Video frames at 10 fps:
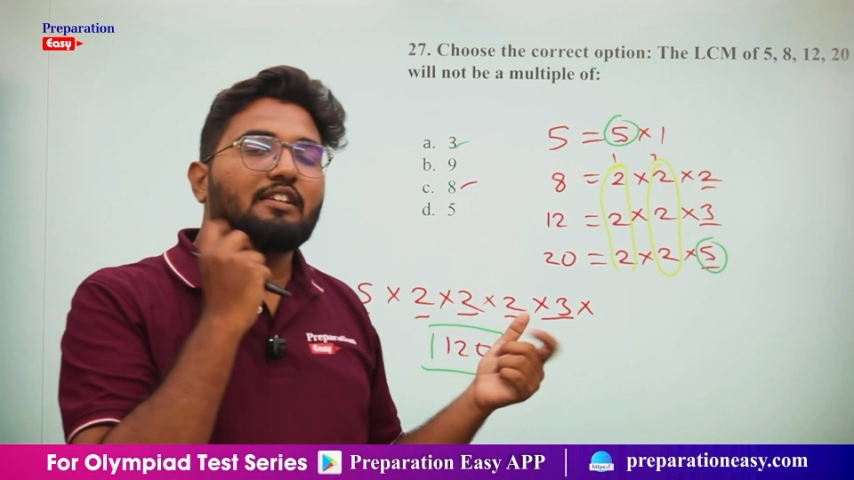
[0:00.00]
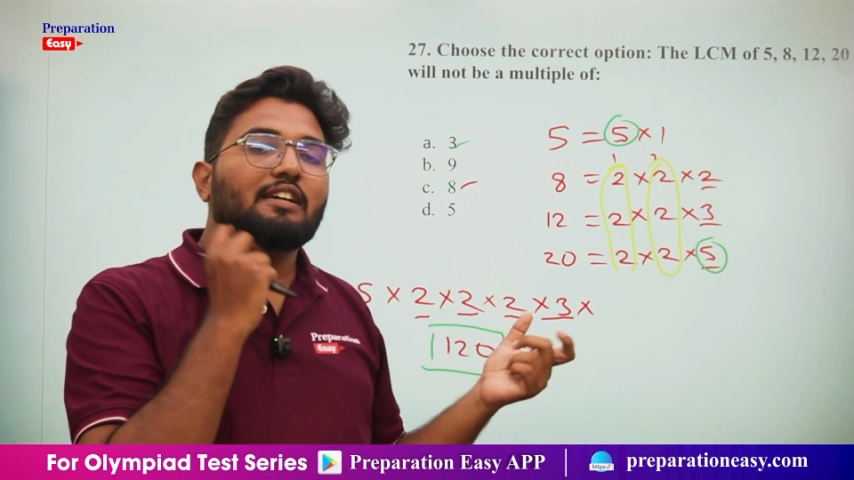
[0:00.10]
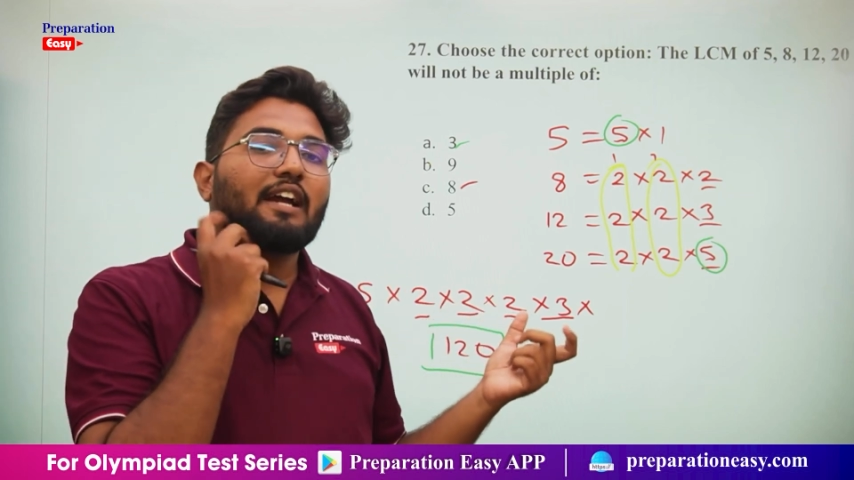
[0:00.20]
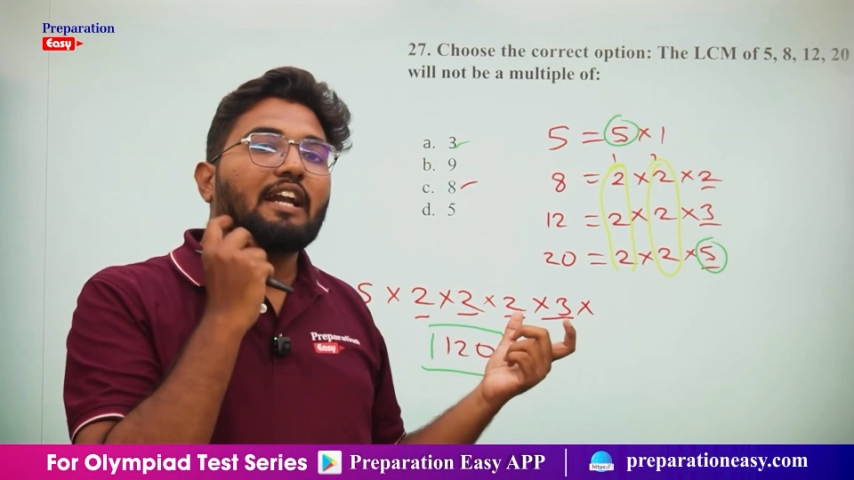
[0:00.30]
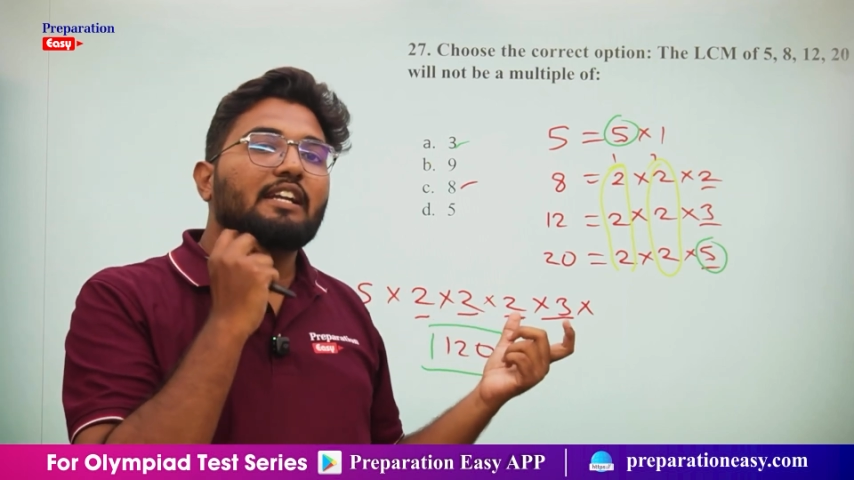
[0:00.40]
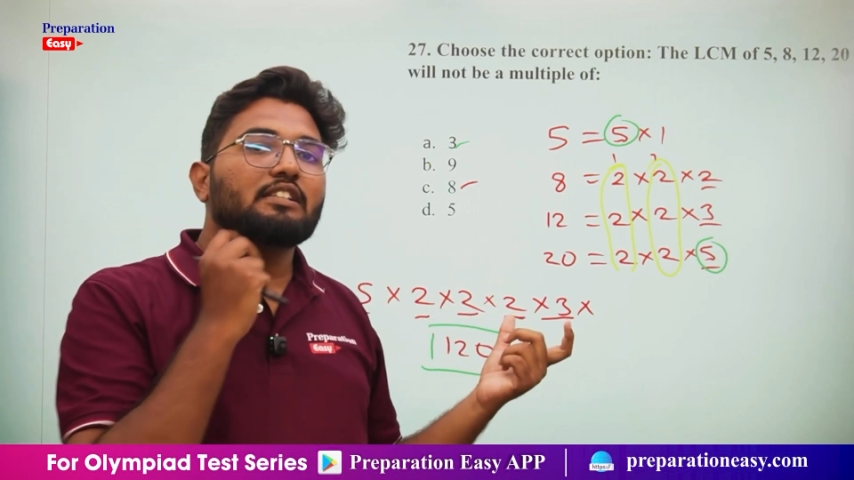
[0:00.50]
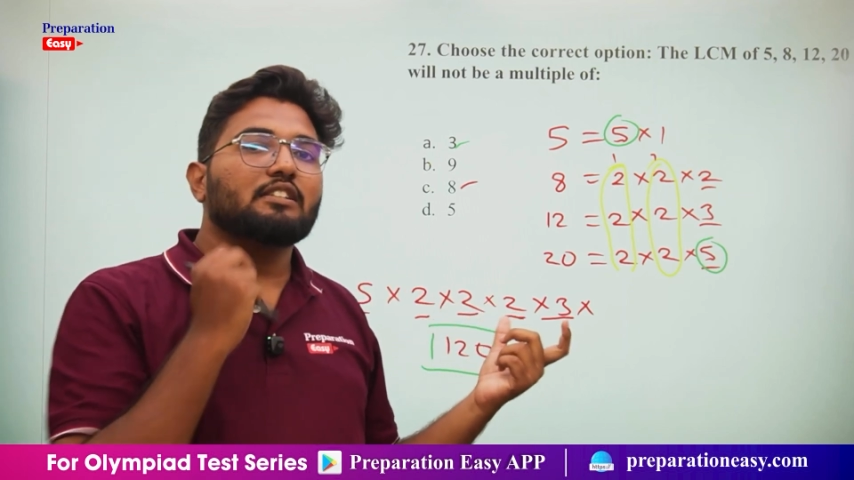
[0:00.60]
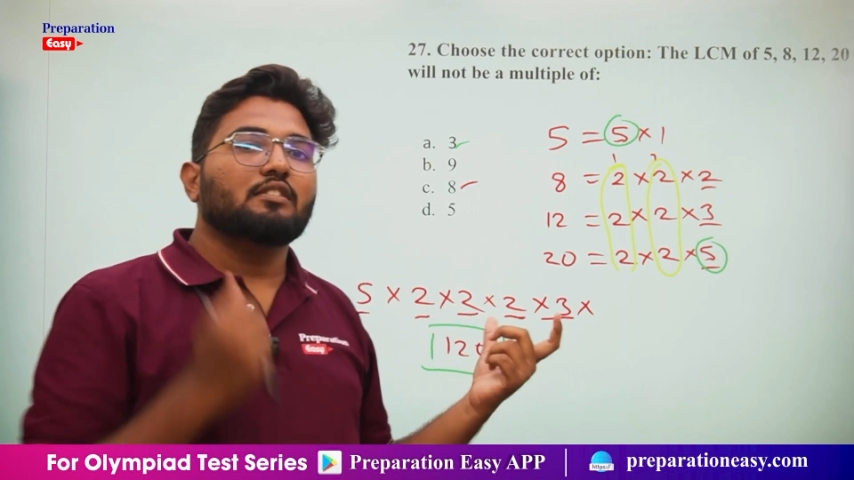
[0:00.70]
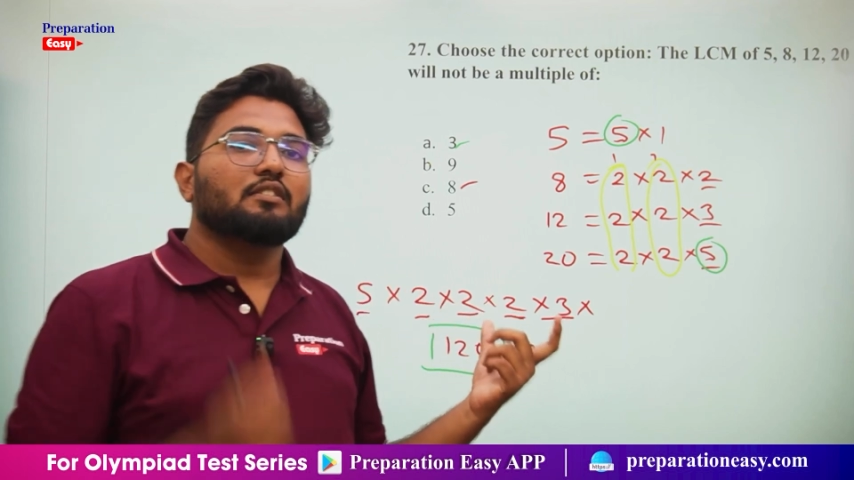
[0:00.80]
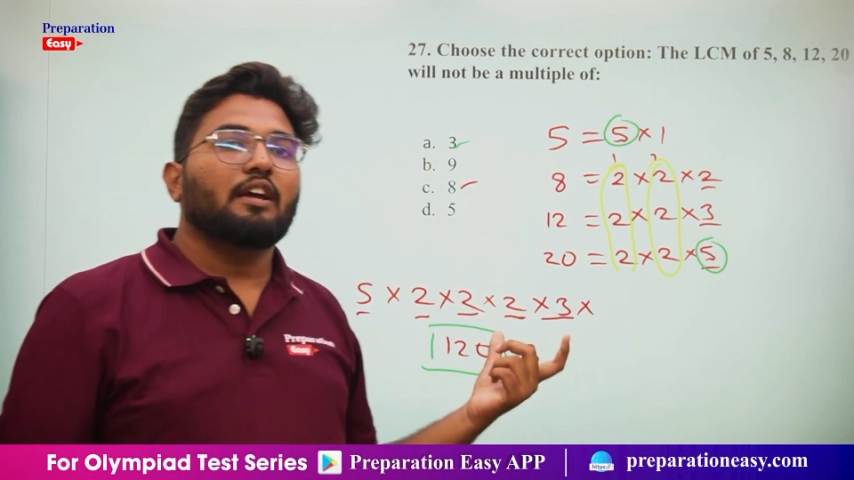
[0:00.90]
The
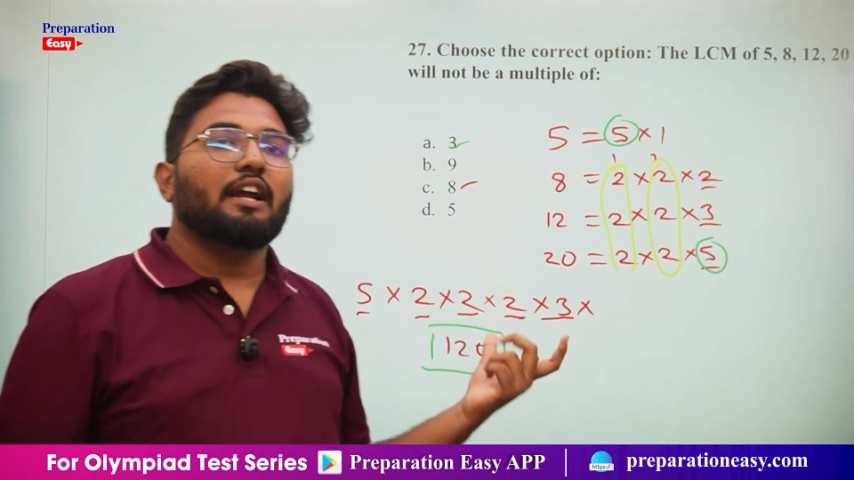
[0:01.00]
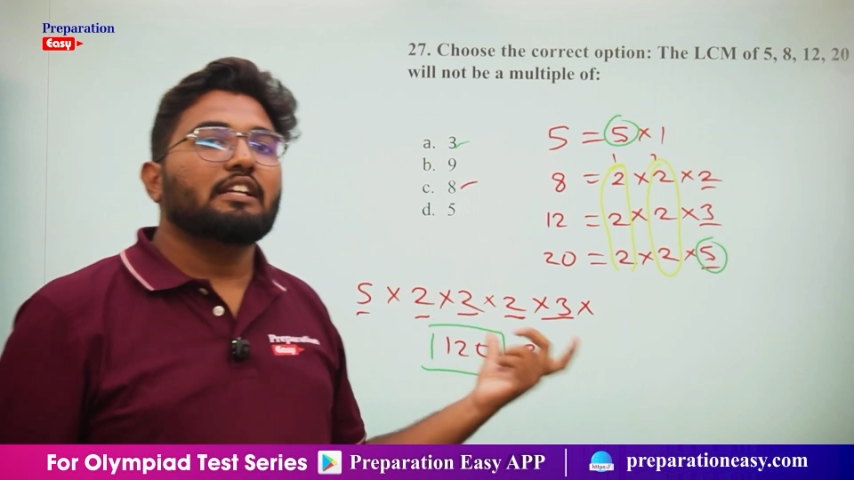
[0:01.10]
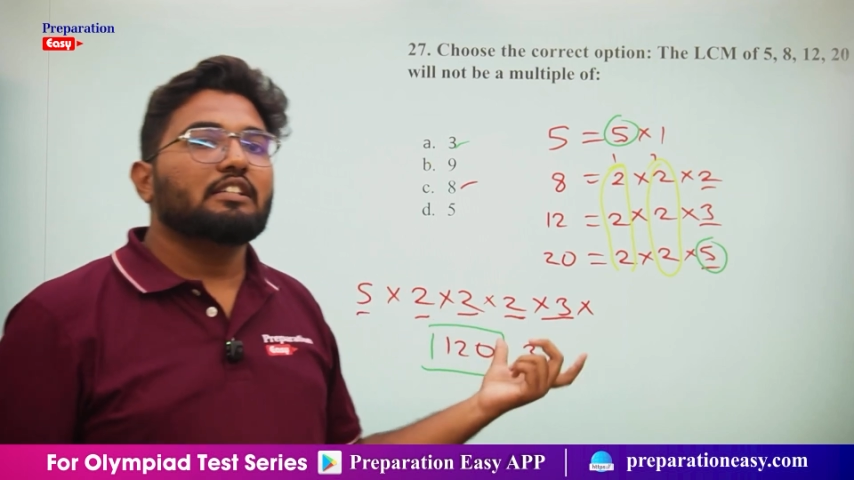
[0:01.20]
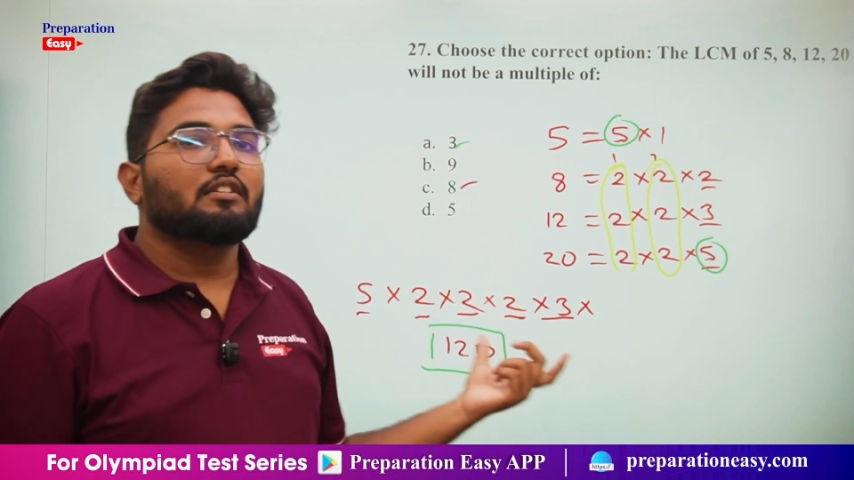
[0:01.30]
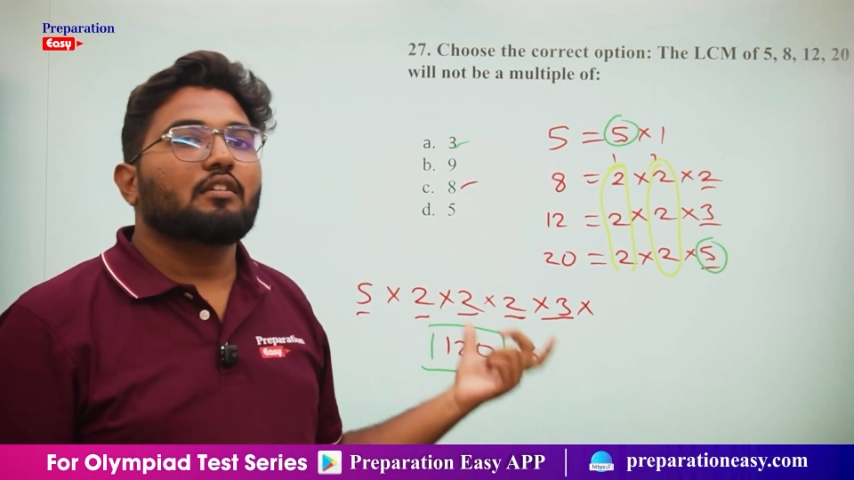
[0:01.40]
addition